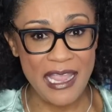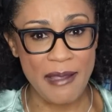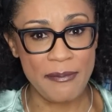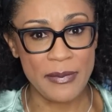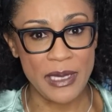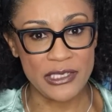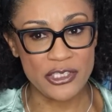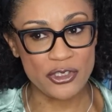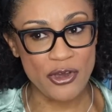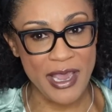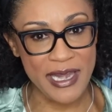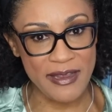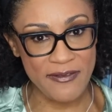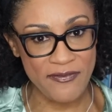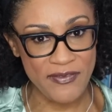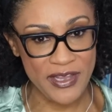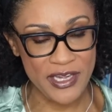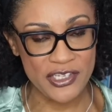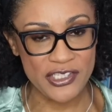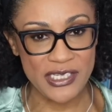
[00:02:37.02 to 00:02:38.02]
I'm going to try to
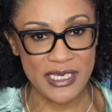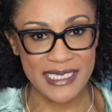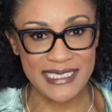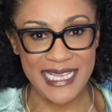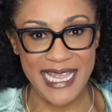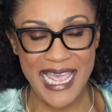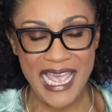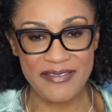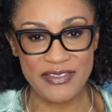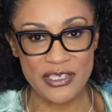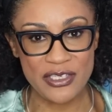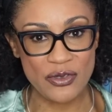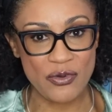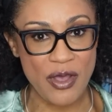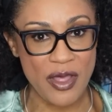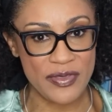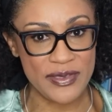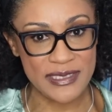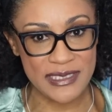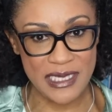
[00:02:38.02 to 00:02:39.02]
finish it, because I have to do
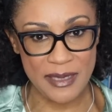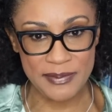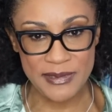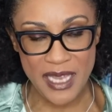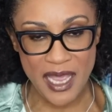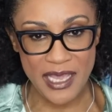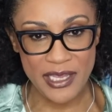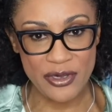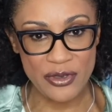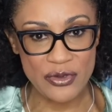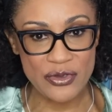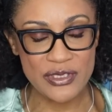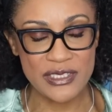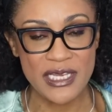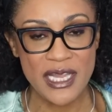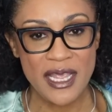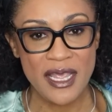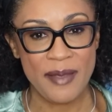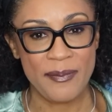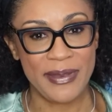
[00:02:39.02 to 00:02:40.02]
all the subtitles,
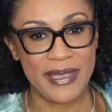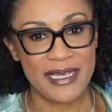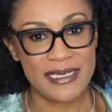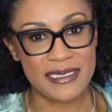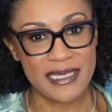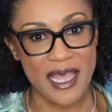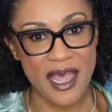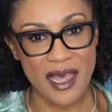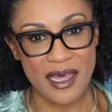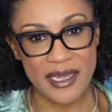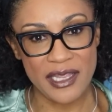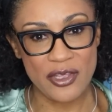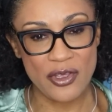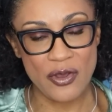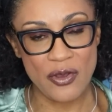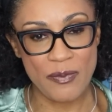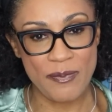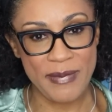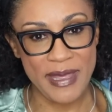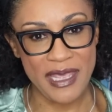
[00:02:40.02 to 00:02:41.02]
because the
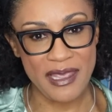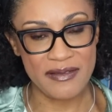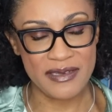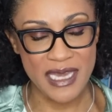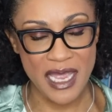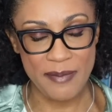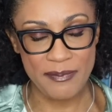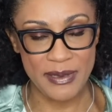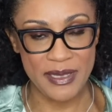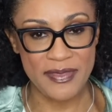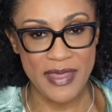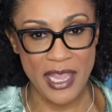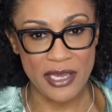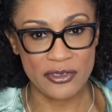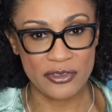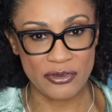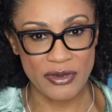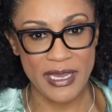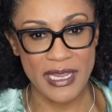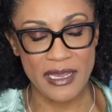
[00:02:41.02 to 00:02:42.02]
audio may have not been
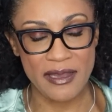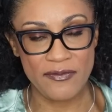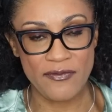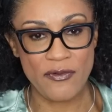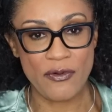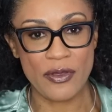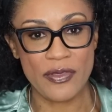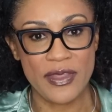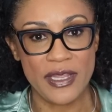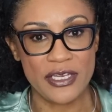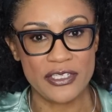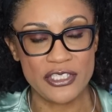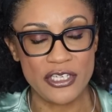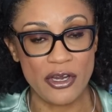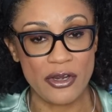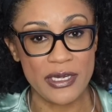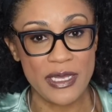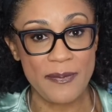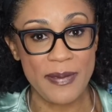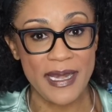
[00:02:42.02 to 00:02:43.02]
that great for the attorney.